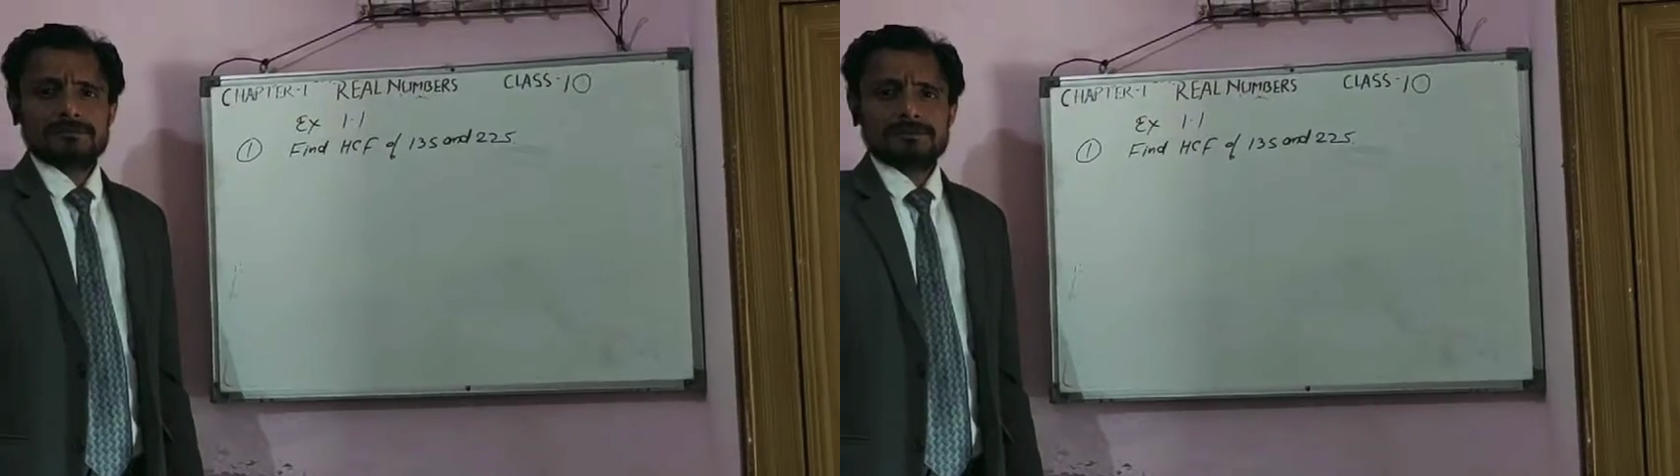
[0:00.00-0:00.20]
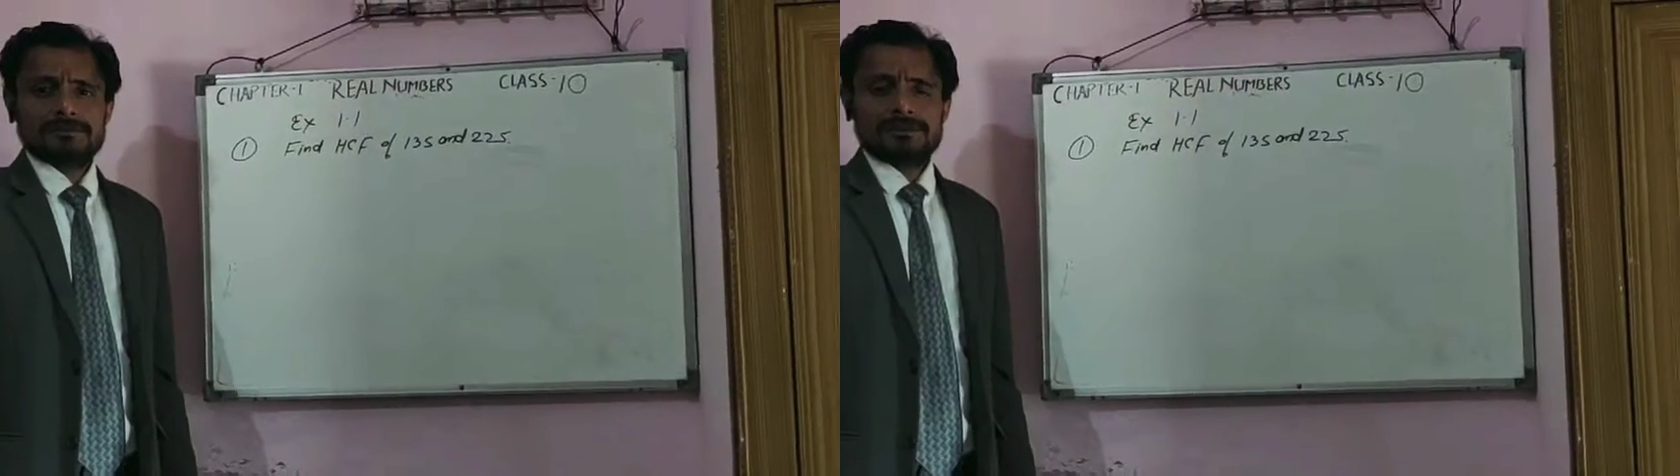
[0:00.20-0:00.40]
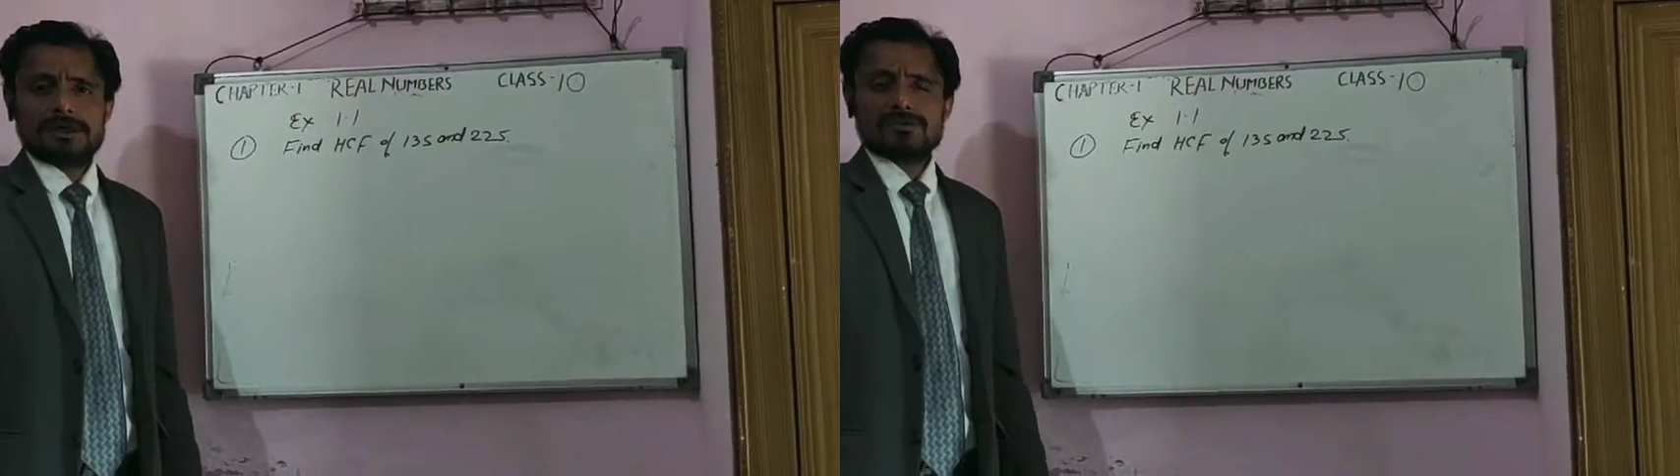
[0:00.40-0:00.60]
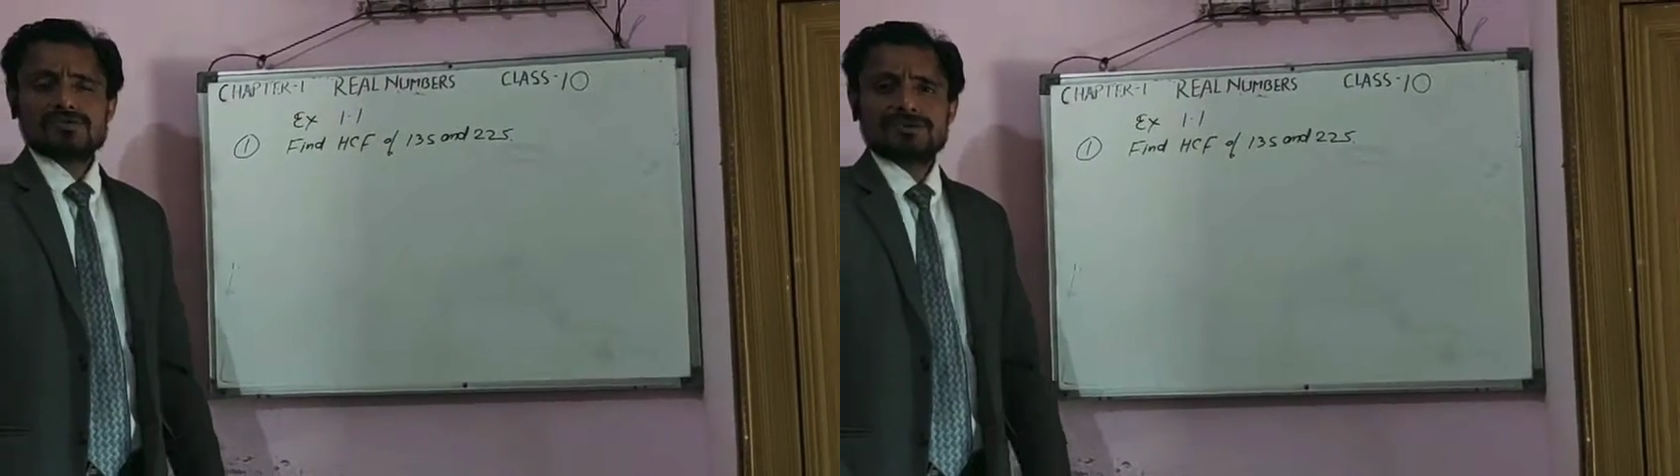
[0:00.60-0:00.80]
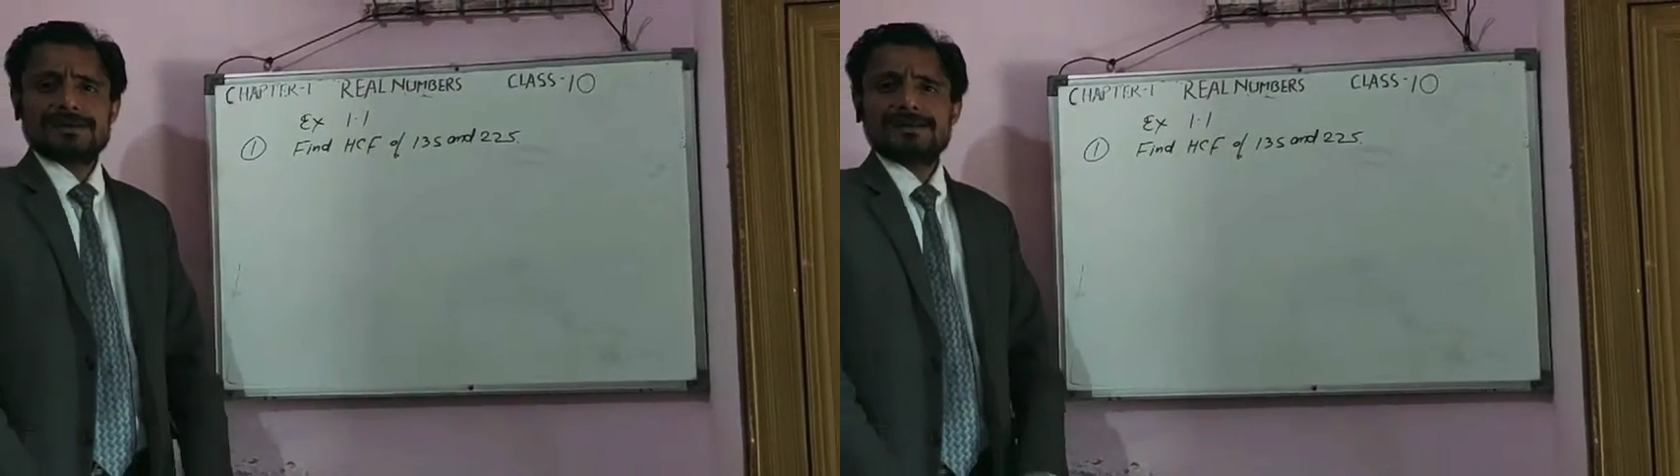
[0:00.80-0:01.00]
Now
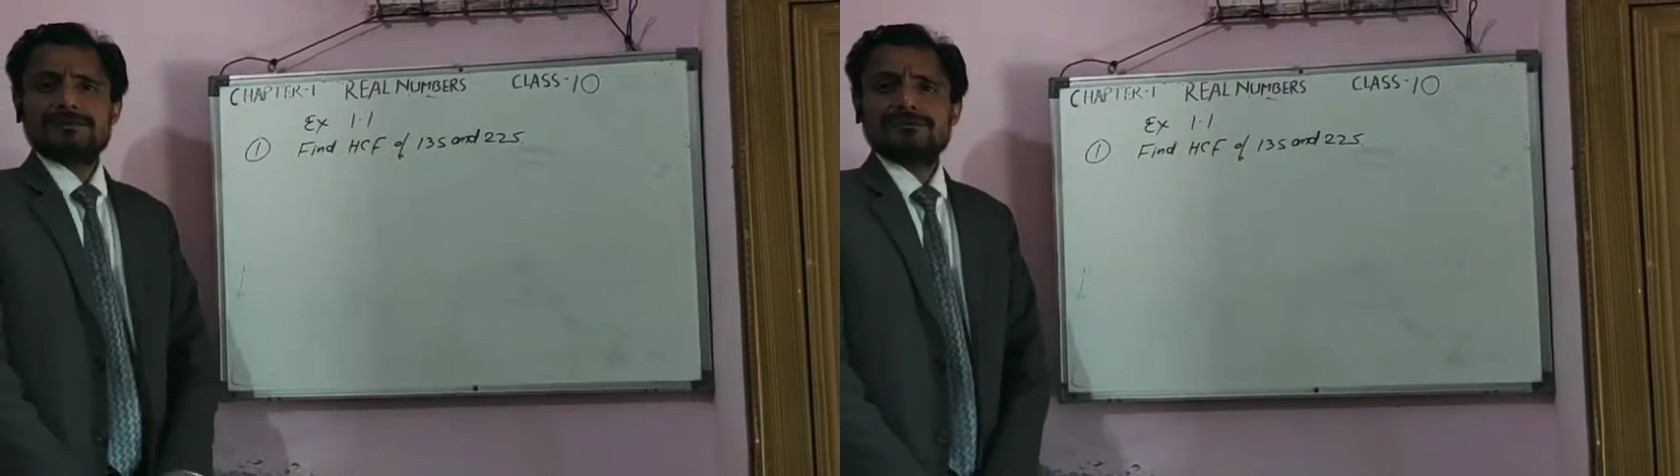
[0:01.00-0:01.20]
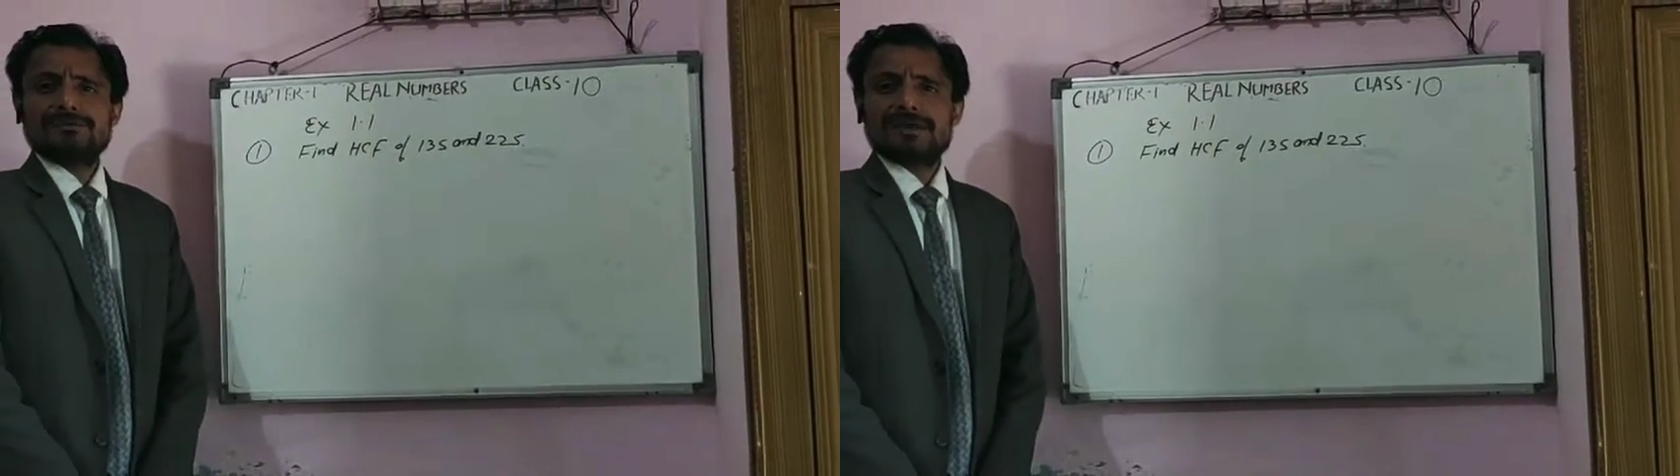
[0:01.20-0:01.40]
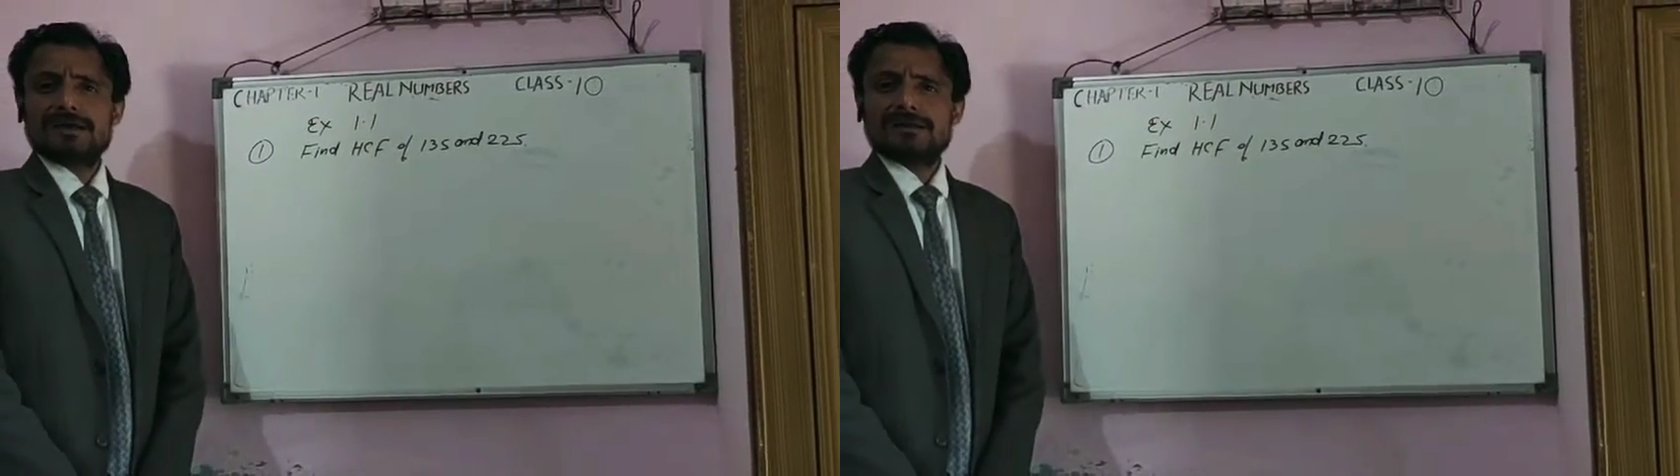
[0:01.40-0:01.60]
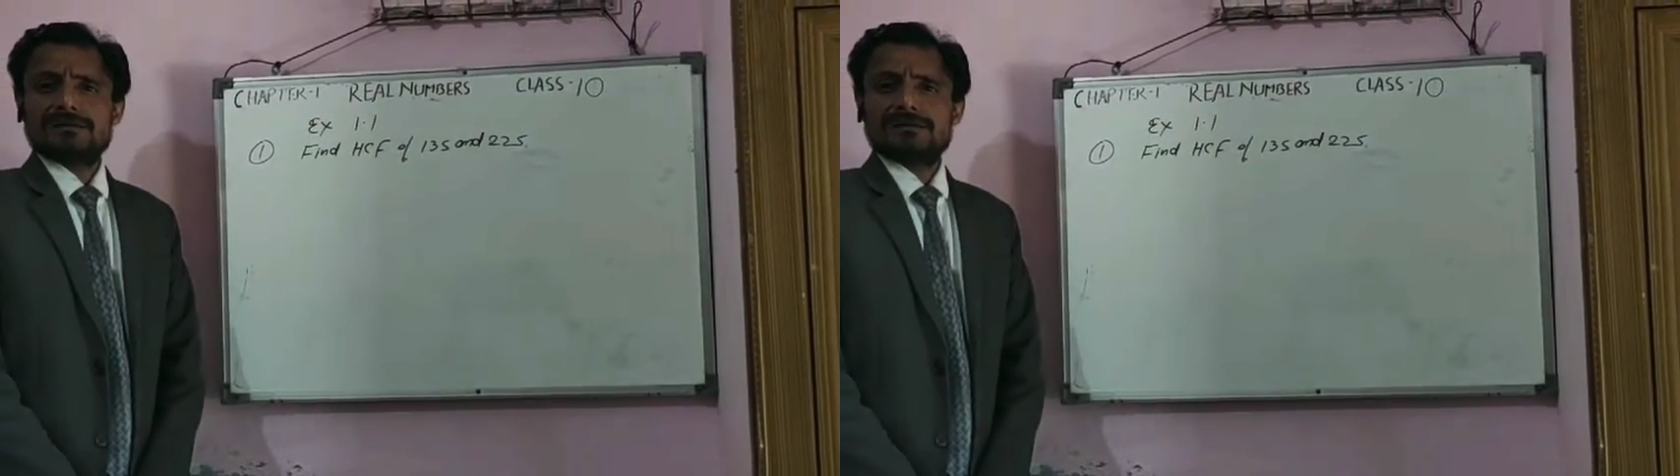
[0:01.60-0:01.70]
student, we are